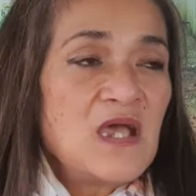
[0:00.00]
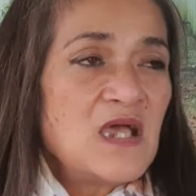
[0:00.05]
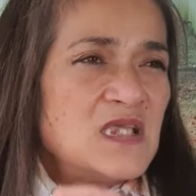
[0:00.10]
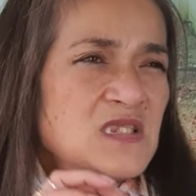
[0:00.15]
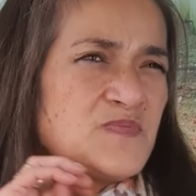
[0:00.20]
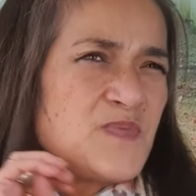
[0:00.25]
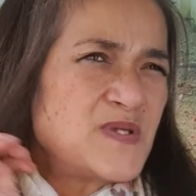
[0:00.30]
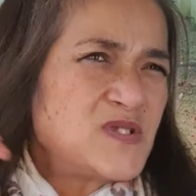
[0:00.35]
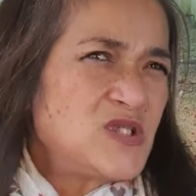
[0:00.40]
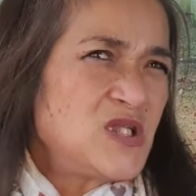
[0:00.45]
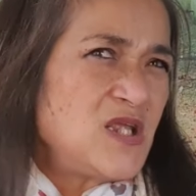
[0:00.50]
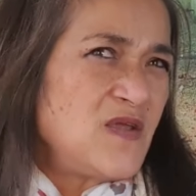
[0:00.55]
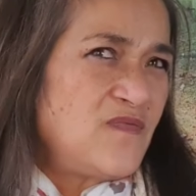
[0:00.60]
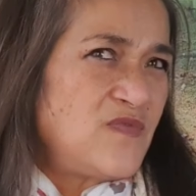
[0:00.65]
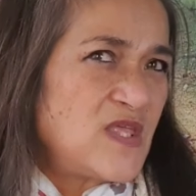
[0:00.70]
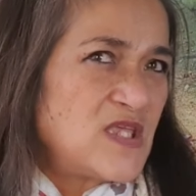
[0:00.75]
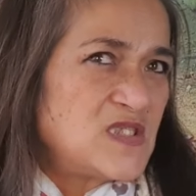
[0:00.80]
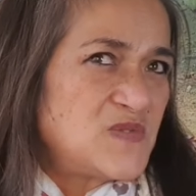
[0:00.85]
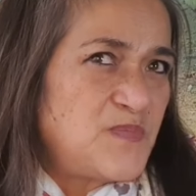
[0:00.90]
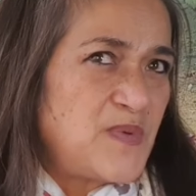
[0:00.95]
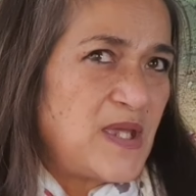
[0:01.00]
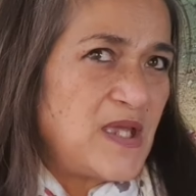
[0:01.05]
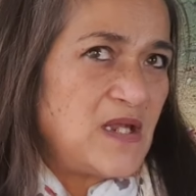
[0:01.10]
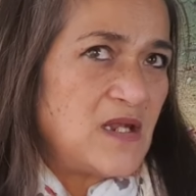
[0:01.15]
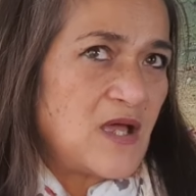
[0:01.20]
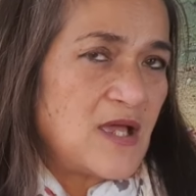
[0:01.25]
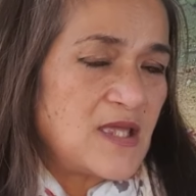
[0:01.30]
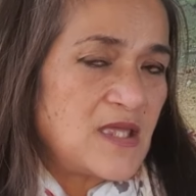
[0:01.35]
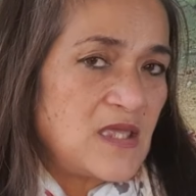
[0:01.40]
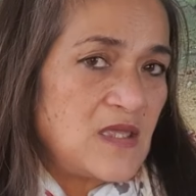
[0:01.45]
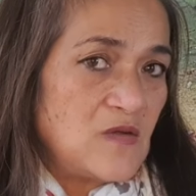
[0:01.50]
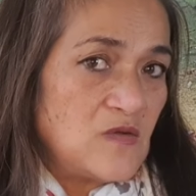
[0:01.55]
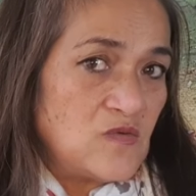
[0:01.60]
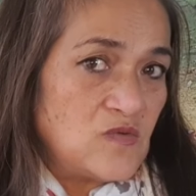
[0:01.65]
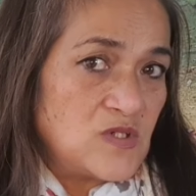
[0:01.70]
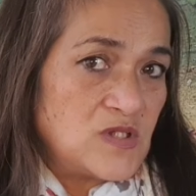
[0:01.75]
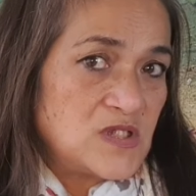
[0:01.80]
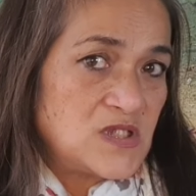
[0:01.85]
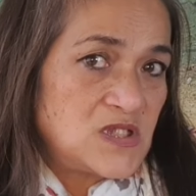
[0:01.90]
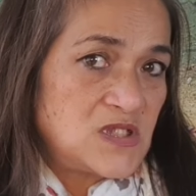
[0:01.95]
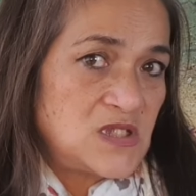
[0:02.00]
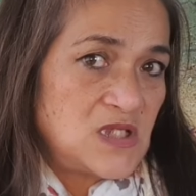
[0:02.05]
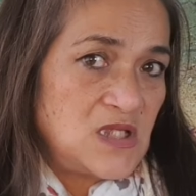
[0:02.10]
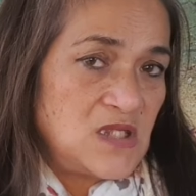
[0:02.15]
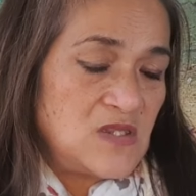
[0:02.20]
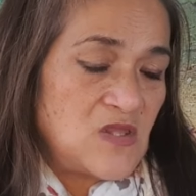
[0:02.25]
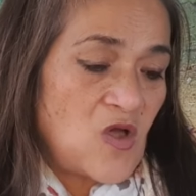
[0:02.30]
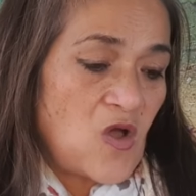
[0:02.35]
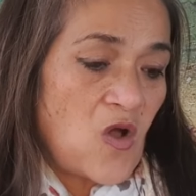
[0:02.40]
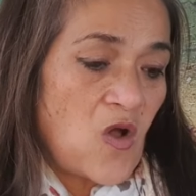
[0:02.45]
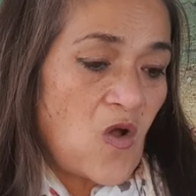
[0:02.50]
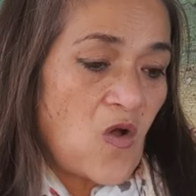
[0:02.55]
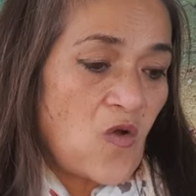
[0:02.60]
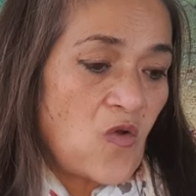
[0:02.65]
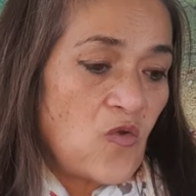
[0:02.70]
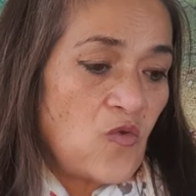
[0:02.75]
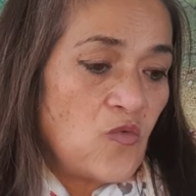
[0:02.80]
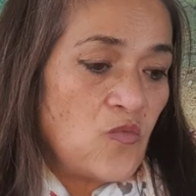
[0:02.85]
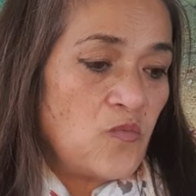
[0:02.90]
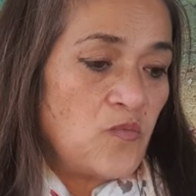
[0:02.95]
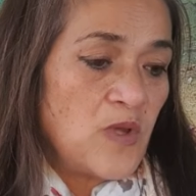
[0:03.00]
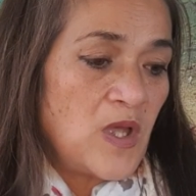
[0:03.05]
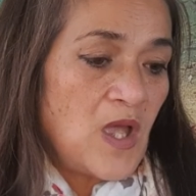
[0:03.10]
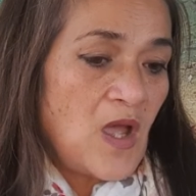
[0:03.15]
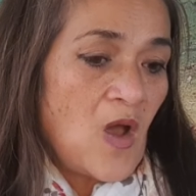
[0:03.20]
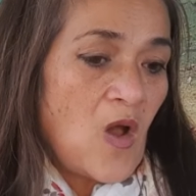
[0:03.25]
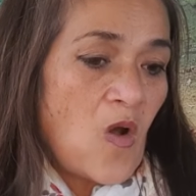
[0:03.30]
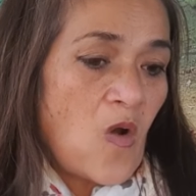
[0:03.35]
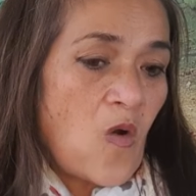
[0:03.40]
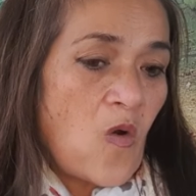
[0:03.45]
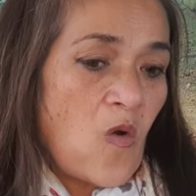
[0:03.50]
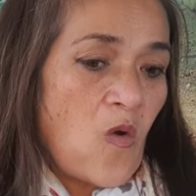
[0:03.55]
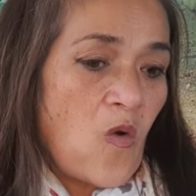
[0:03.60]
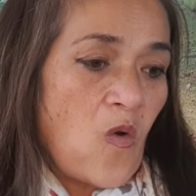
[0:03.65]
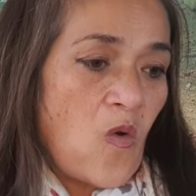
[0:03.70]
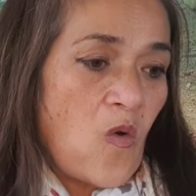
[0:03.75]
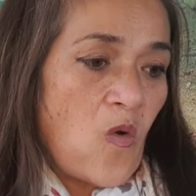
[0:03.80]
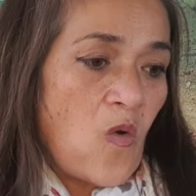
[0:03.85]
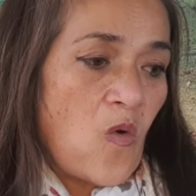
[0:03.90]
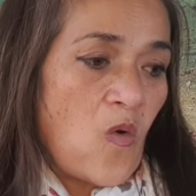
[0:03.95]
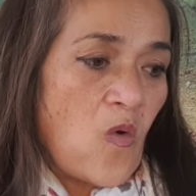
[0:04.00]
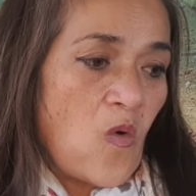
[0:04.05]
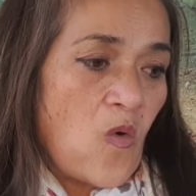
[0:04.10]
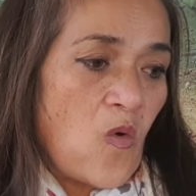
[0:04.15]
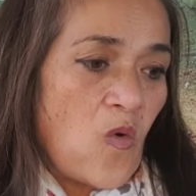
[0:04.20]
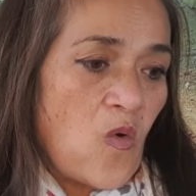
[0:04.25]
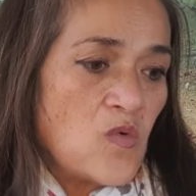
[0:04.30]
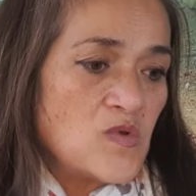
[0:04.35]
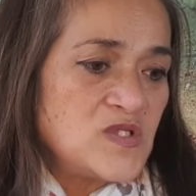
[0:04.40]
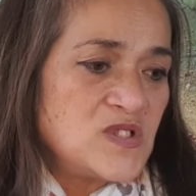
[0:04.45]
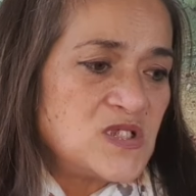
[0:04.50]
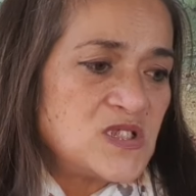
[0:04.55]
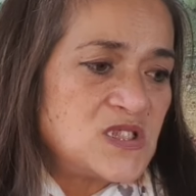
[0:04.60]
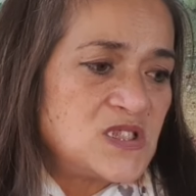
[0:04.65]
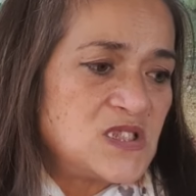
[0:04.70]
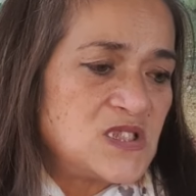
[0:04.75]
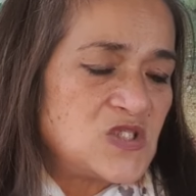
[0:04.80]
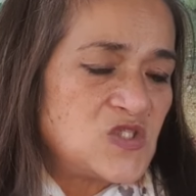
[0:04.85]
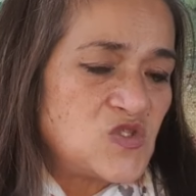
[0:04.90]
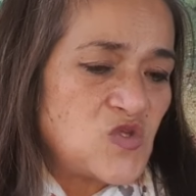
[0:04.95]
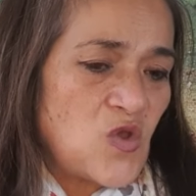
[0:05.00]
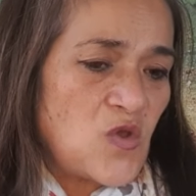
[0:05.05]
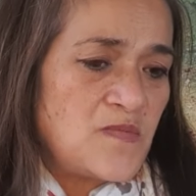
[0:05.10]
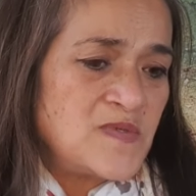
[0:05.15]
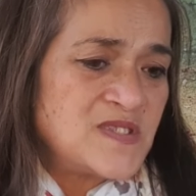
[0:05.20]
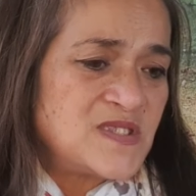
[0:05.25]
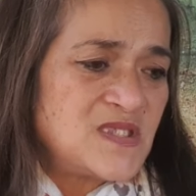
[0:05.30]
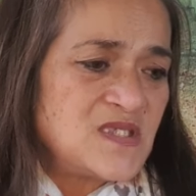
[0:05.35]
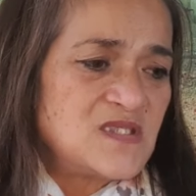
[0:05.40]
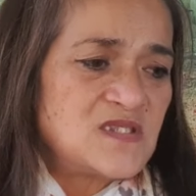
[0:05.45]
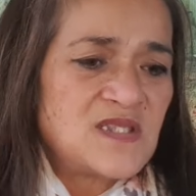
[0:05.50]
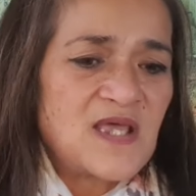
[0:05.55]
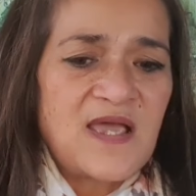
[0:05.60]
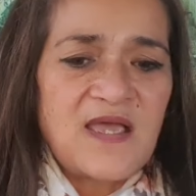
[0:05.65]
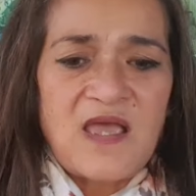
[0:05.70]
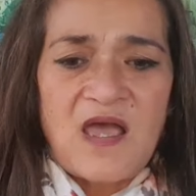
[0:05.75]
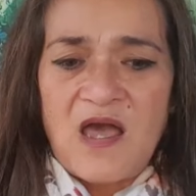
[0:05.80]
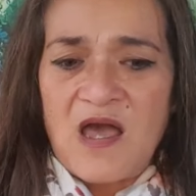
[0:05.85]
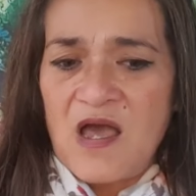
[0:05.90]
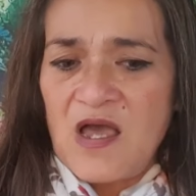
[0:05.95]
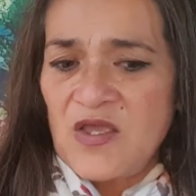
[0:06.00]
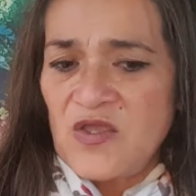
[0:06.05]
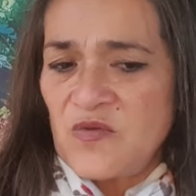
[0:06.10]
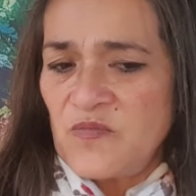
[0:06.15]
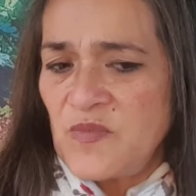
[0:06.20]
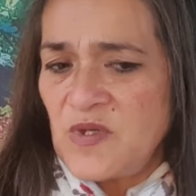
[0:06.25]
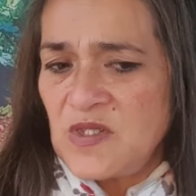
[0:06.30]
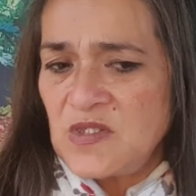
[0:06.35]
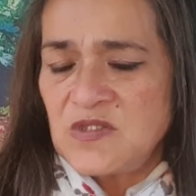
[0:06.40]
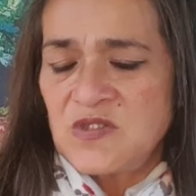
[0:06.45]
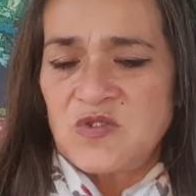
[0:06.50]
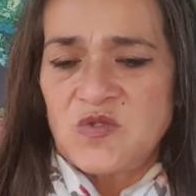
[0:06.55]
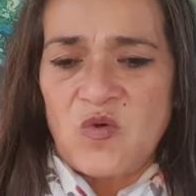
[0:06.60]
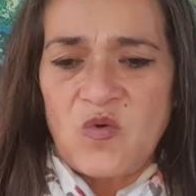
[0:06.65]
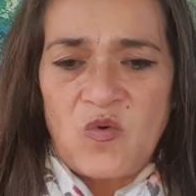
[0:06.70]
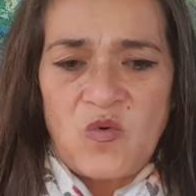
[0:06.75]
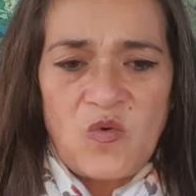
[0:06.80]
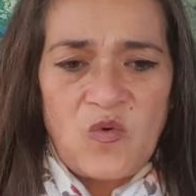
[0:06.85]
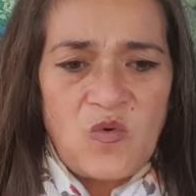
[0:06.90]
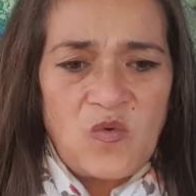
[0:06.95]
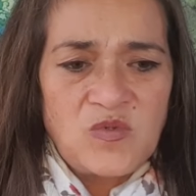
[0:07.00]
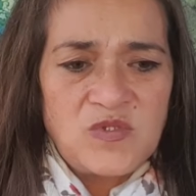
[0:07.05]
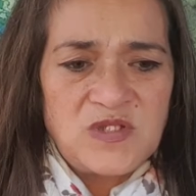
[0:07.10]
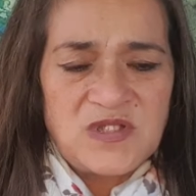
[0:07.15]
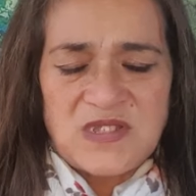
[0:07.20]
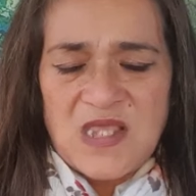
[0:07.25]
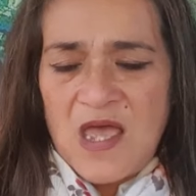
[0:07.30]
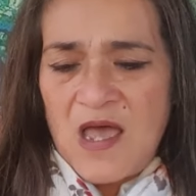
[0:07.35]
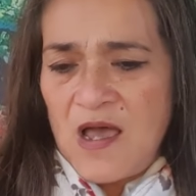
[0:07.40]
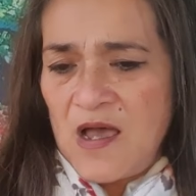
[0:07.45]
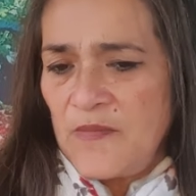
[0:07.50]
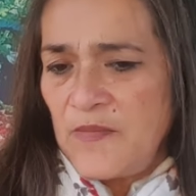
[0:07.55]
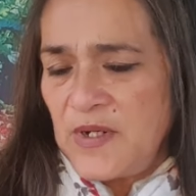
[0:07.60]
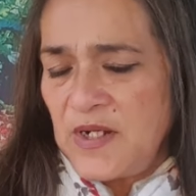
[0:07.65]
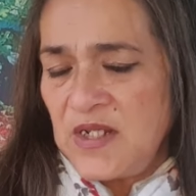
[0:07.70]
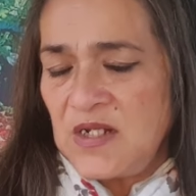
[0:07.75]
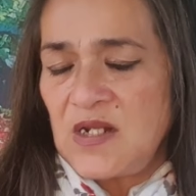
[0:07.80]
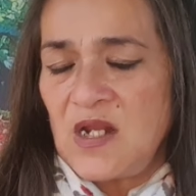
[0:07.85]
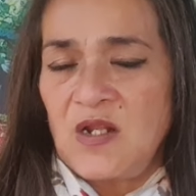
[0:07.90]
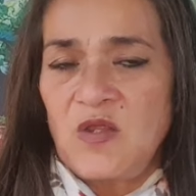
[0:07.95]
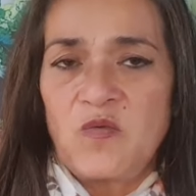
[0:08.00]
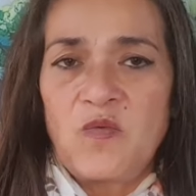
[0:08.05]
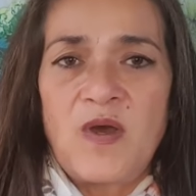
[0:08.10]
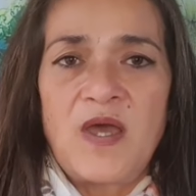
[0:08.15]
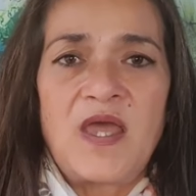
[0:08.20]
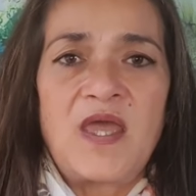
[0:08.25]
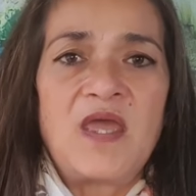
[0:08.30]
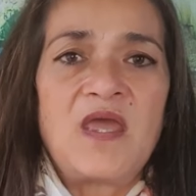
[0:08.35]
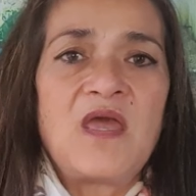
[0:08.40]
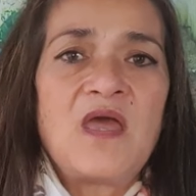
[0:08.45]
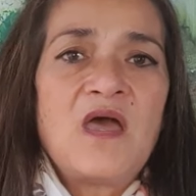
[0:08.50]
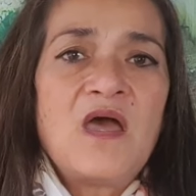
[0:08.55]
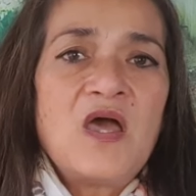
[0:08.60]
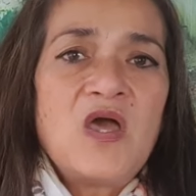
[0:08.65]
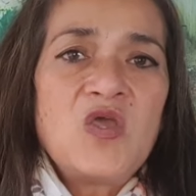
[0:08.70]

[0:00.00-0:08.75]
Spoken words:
especially if there's been like illness in the home or just disturbances like arguments or disharmony in any way.